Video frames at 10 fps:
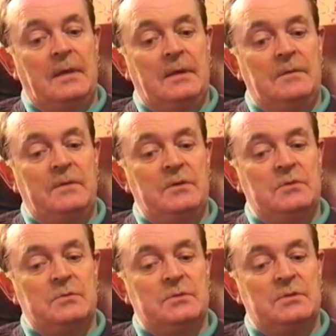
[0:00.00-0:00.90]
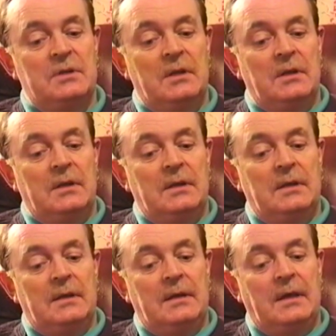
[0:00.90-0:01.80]
individuals
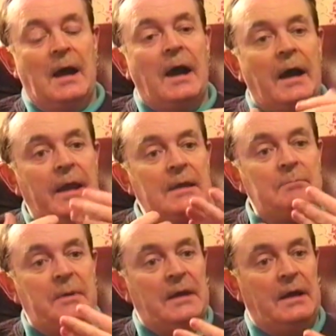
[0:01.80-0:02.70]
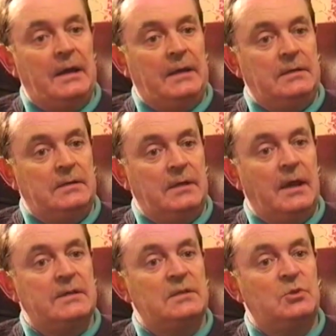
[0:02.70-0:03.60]
hide behind,
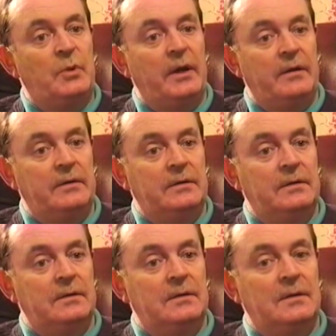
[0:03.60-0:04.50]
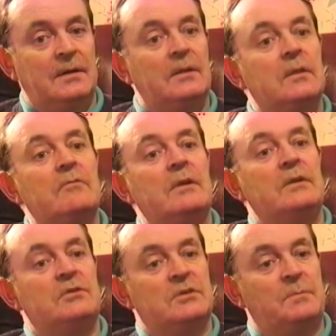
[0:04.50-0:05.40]
as it were, the
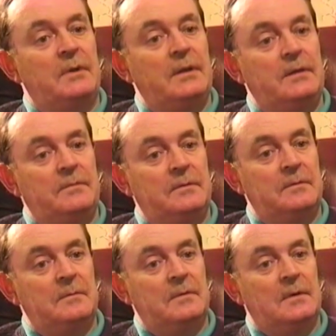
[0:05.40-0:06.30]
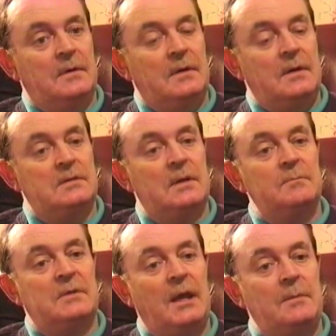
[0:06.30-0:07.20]
religious belief. And
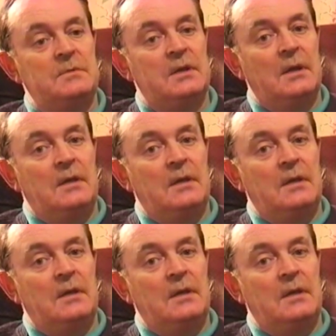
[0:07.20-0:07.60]
sometimes